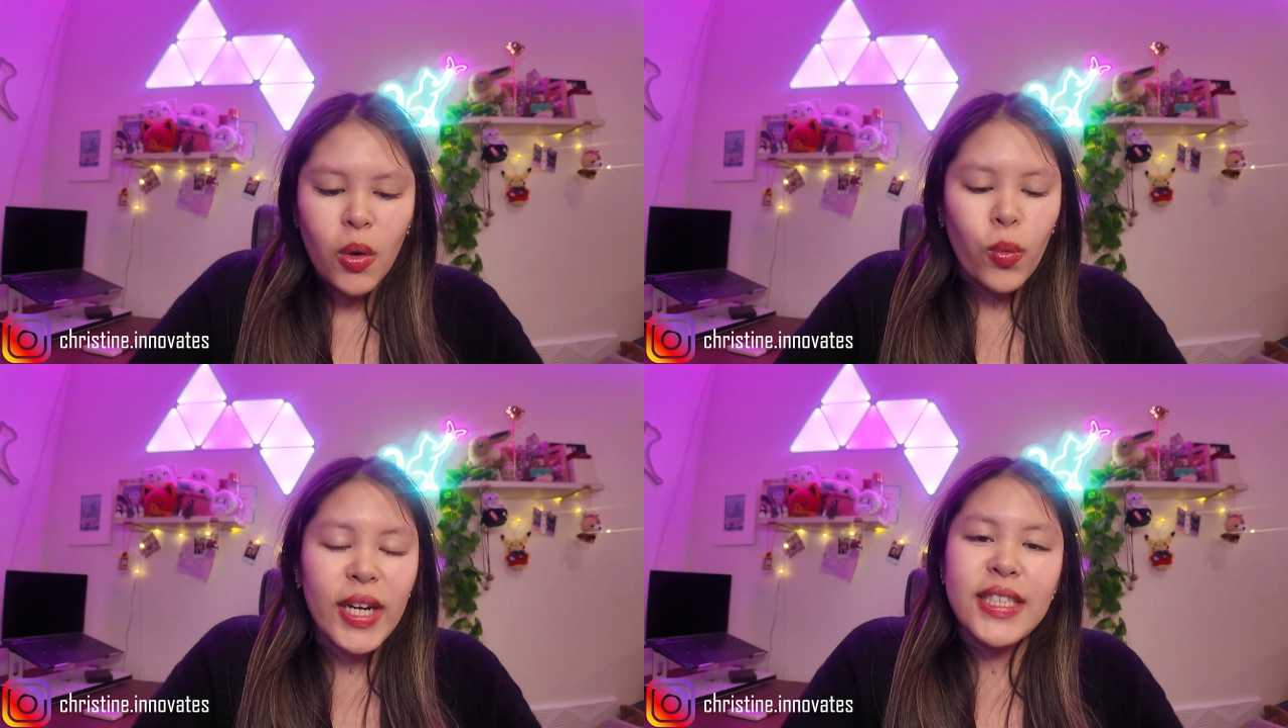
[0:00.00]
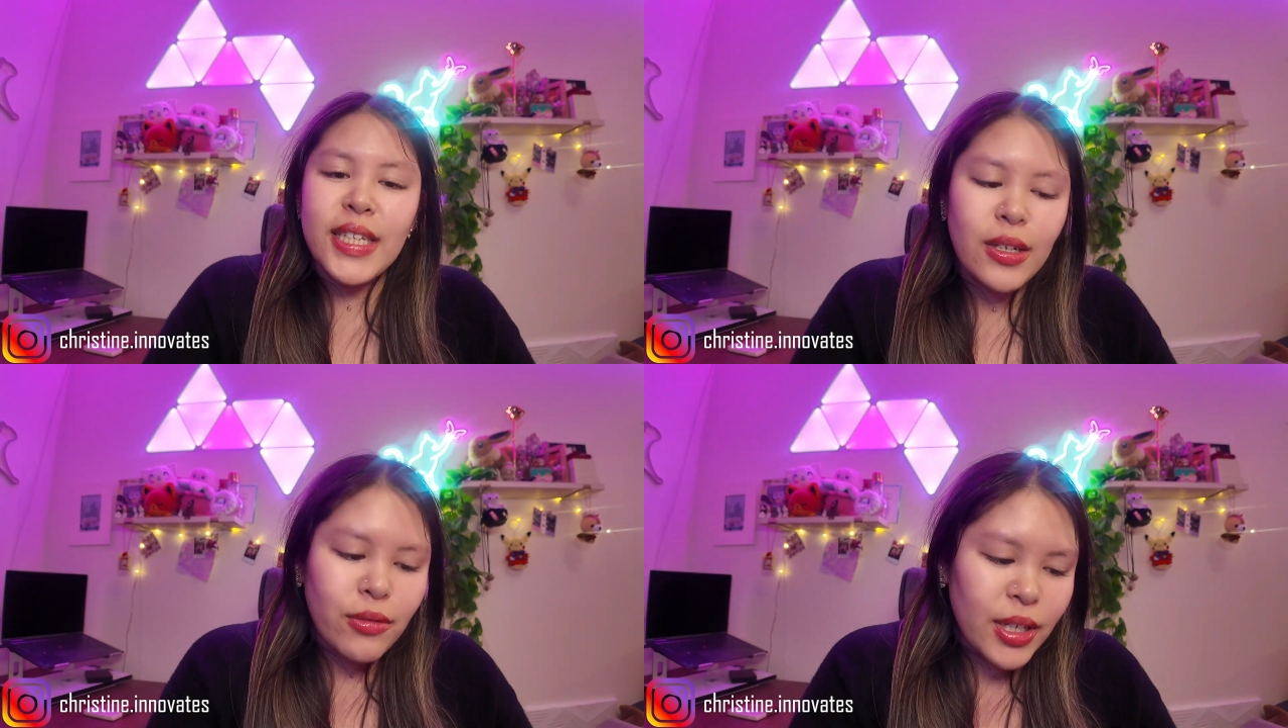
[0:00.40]
What I
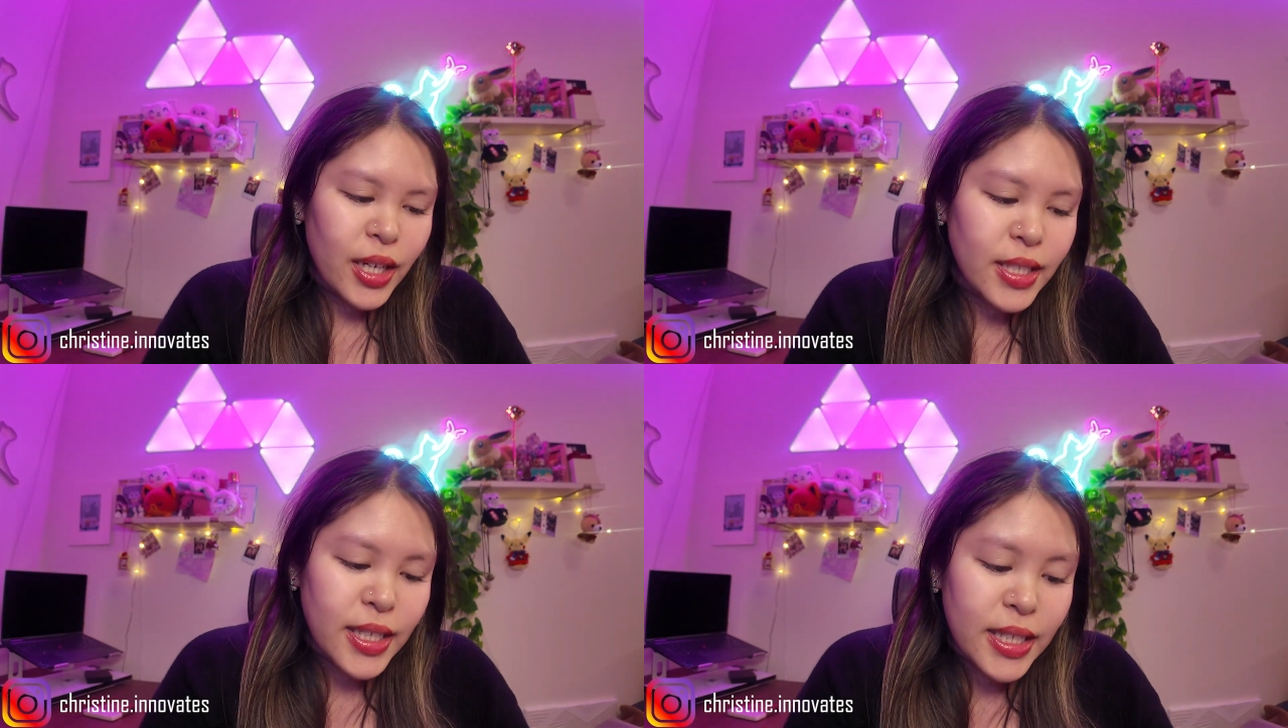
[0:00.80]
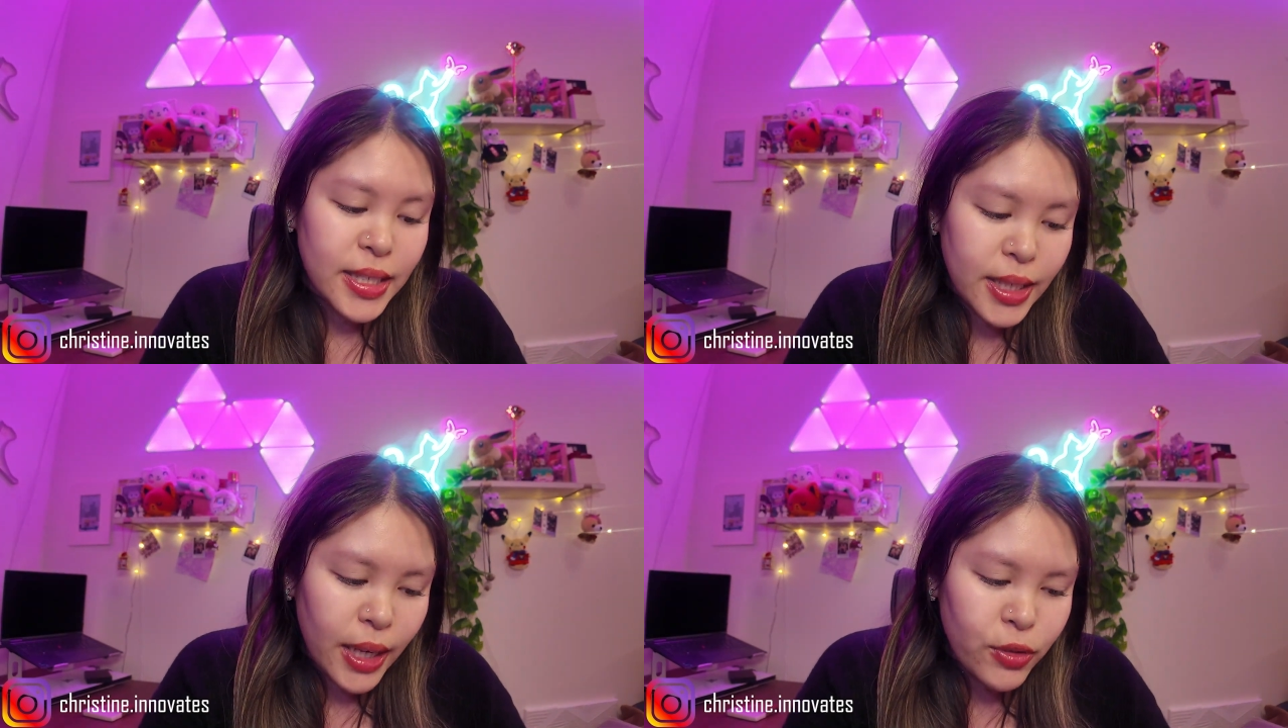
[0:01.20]
didn't realize, and I
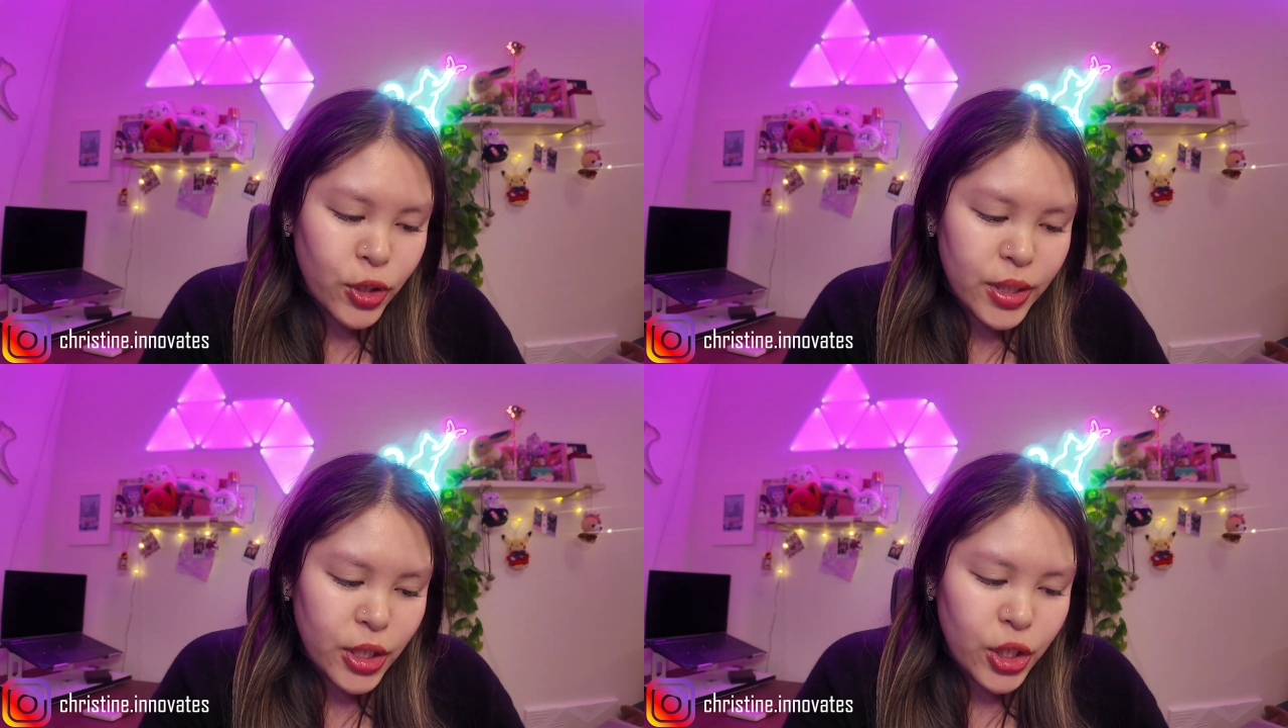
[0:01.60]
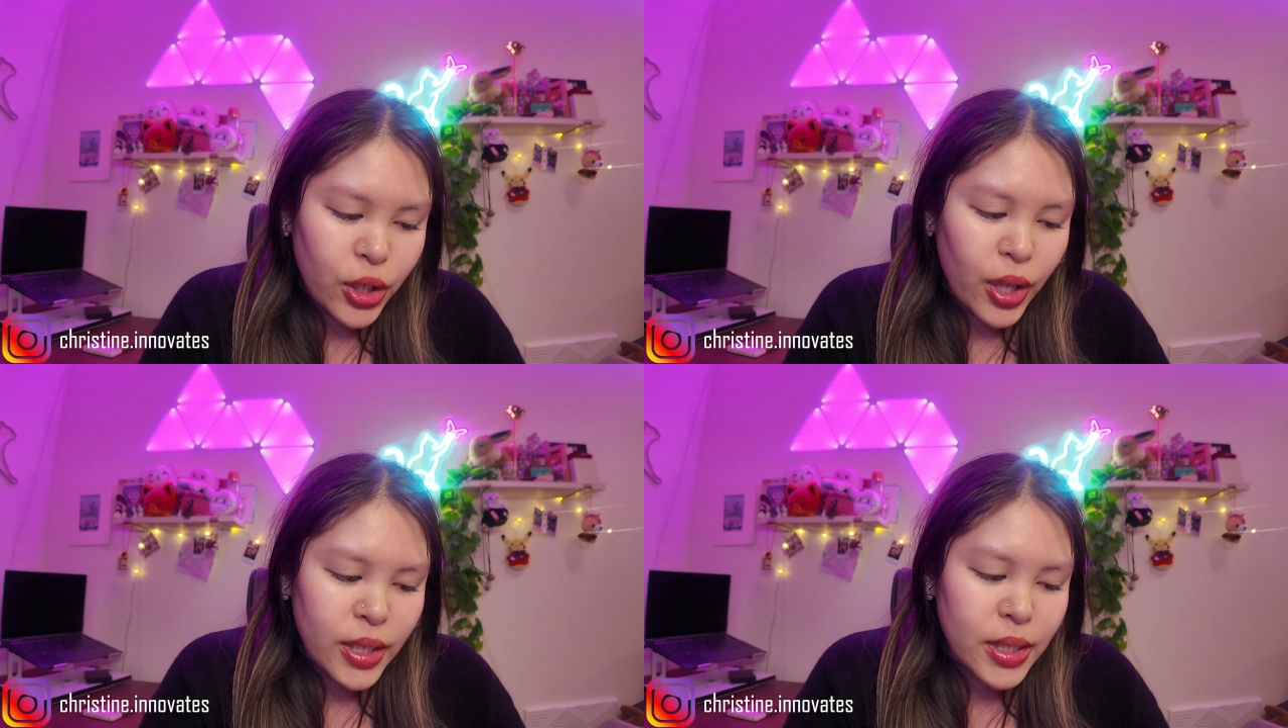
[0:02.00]
did have transition
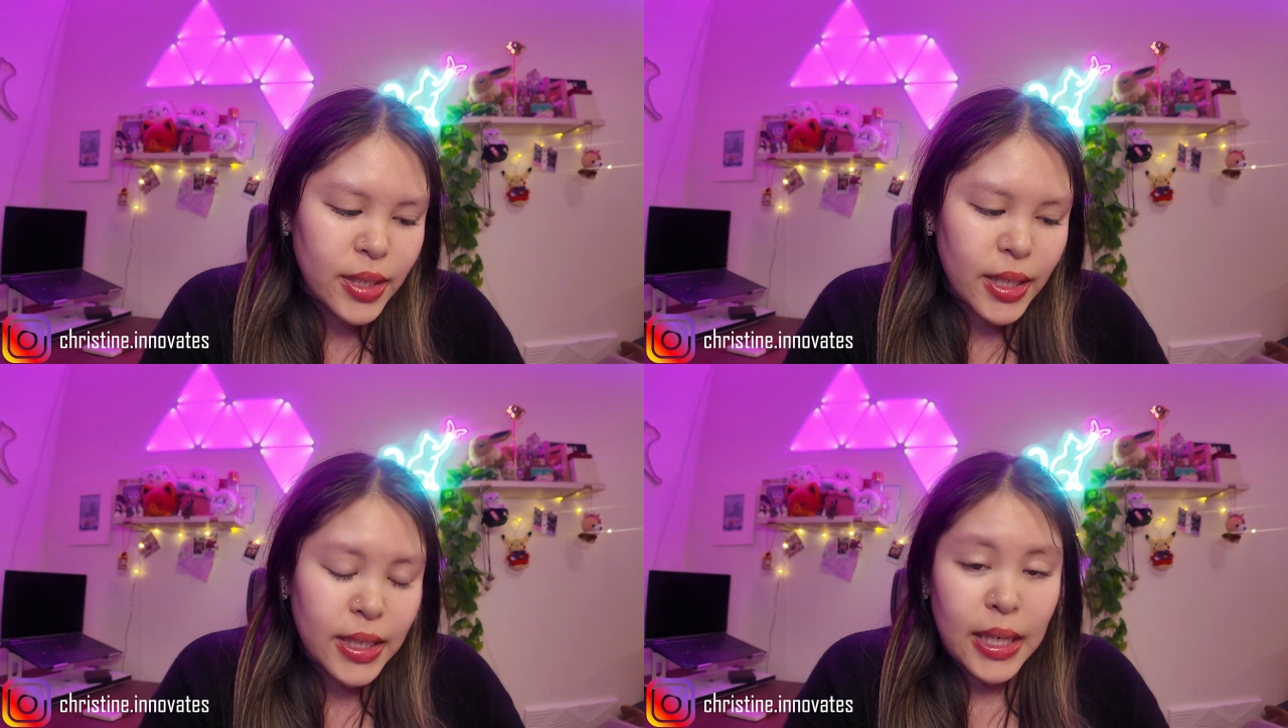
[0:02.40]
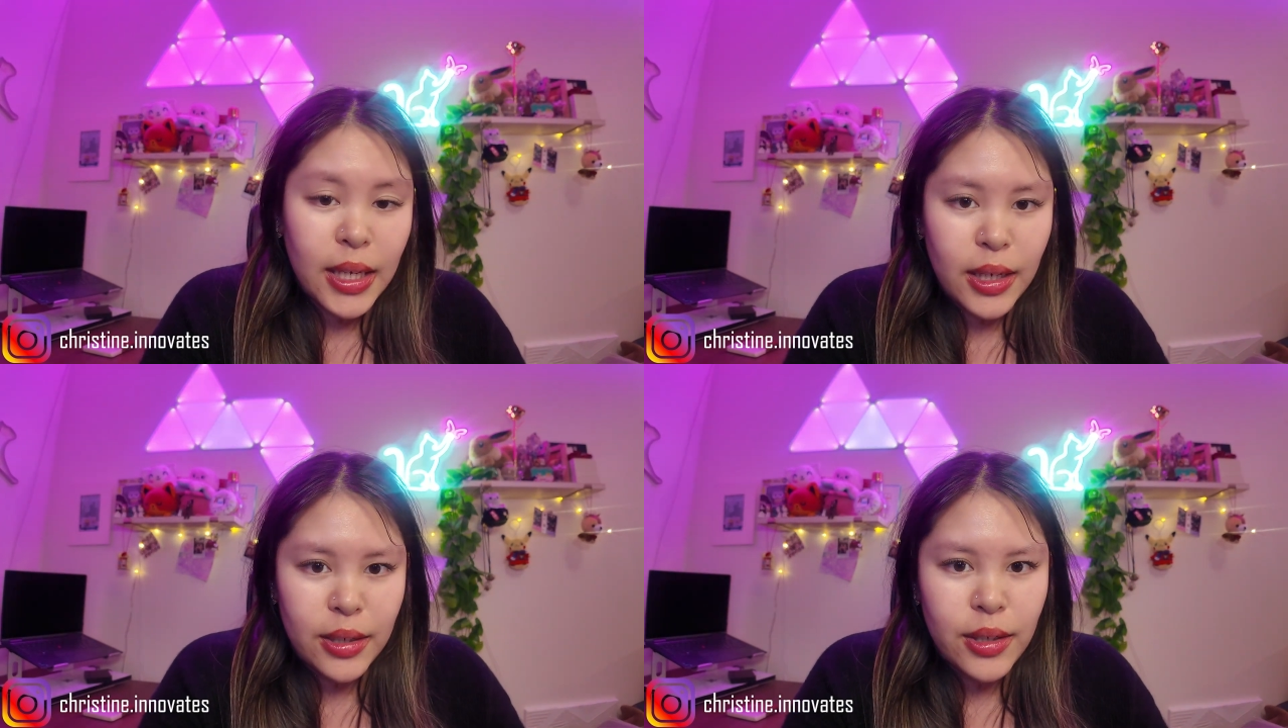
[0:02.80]
glasses as a
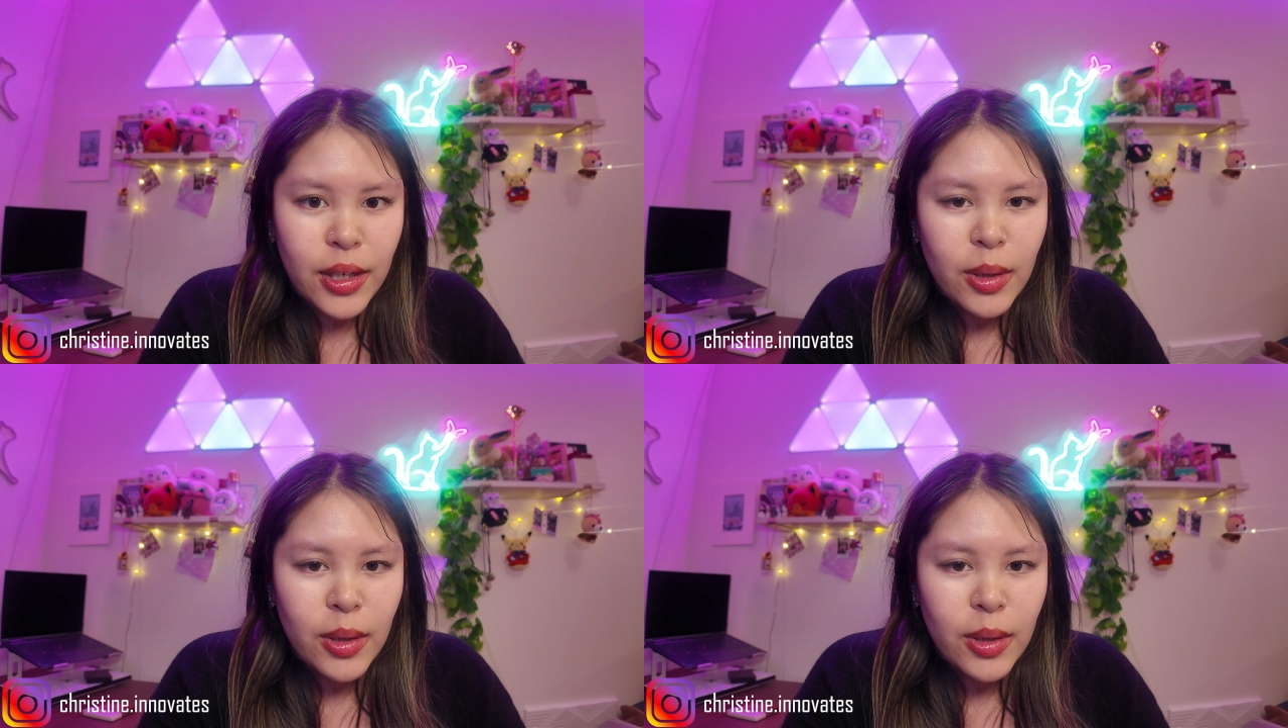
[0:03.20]
kid,